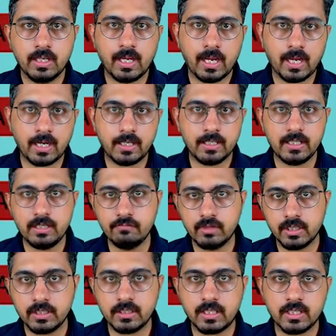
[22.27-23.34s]
And even
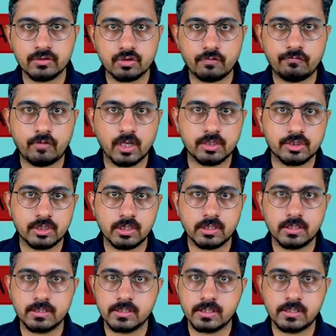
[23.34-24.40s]
in case of functional
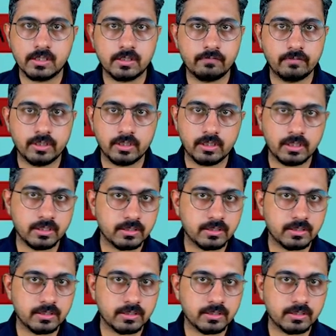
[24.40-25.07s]
consultant, whether it is a